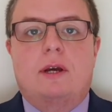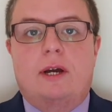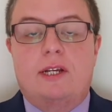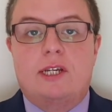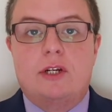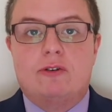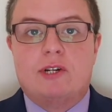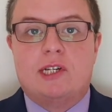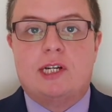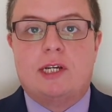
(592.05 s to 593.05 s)
And it's
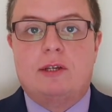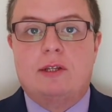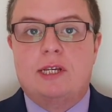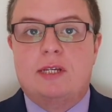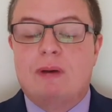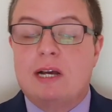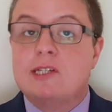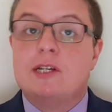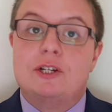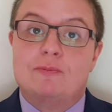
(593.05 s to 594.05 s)
interesting that this
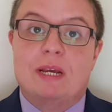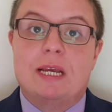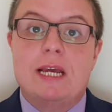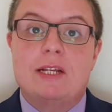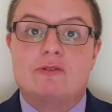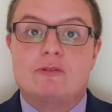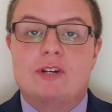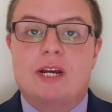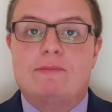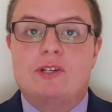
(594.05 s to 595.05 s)
passage begins with
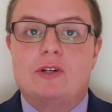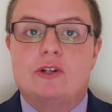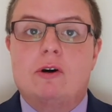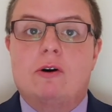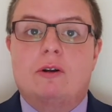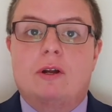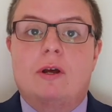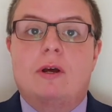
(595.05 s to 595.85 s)
James and John